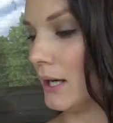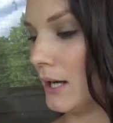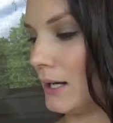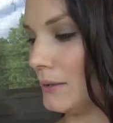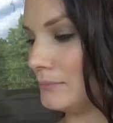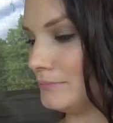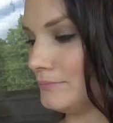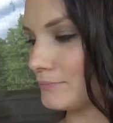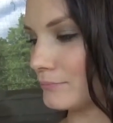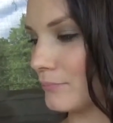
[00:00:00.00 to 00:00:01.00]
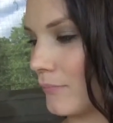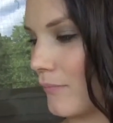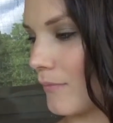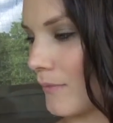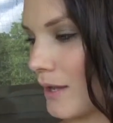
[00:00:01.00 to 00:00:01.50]
Um,
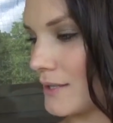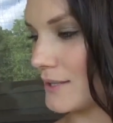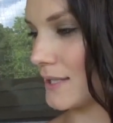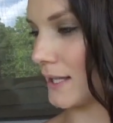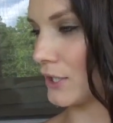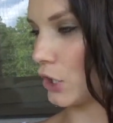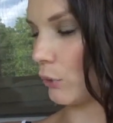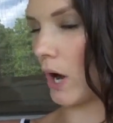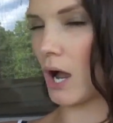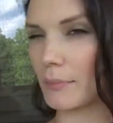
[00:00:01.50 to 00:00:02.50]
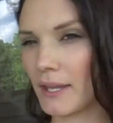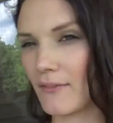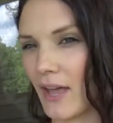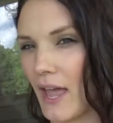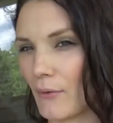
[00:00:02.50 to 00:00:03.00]
it's like a new hobby
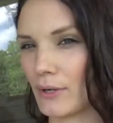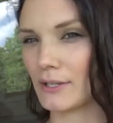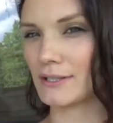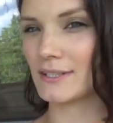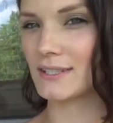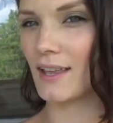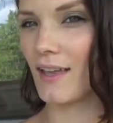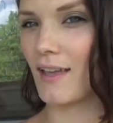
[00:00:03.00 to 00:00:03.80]
of ours,